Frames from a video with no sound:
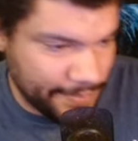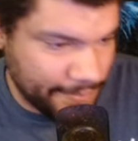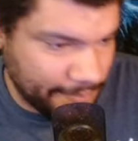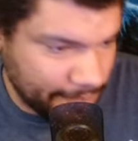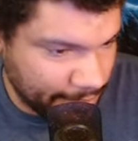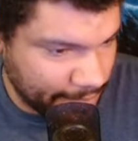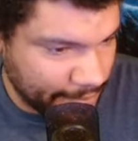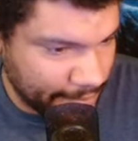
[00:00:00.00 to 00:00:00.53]

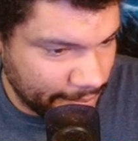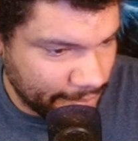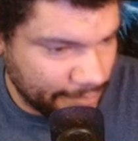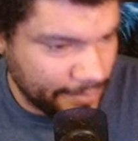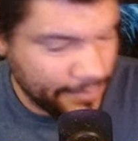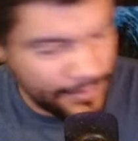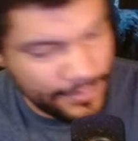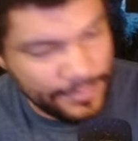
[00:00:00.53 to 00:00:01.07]

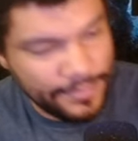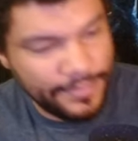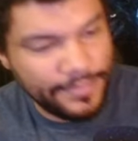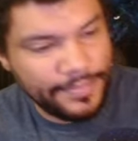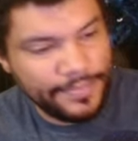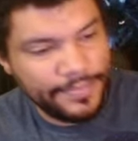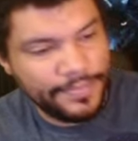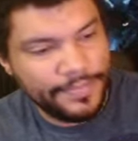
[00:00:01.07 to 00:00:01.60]

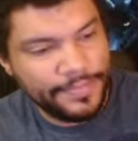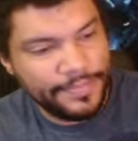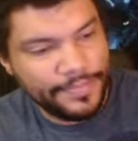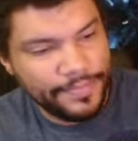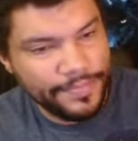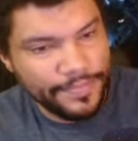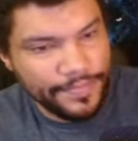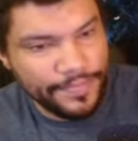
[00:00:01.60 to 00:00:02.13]

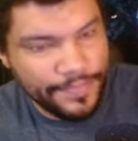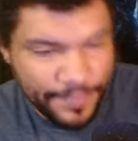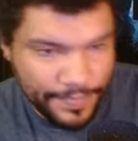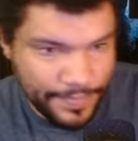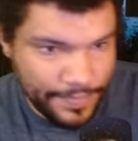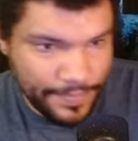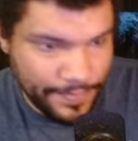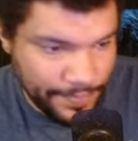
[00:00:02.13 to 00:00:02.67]

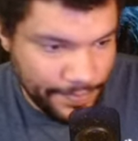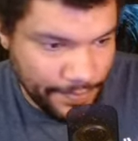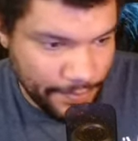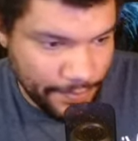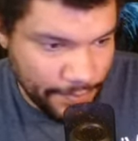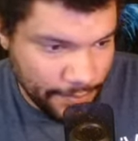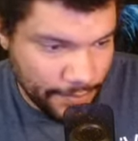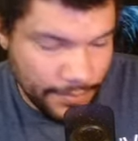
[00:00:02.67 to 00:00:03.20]
(silence)